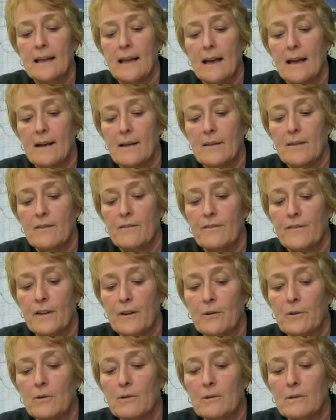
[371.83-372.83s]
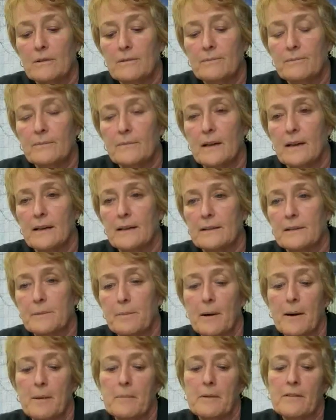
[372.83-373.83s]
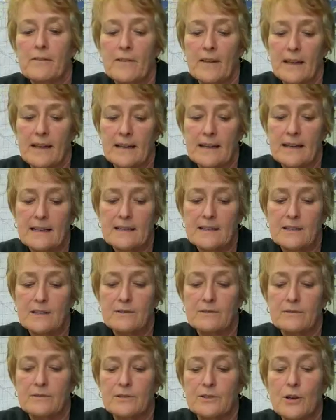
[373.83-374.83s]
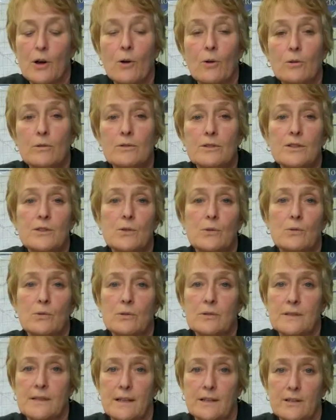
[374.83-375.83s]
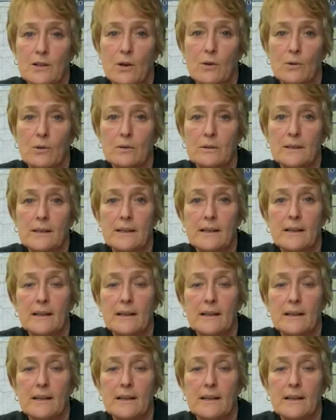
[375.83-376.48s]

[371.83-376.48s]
The Federal Department of Ed has told schools and told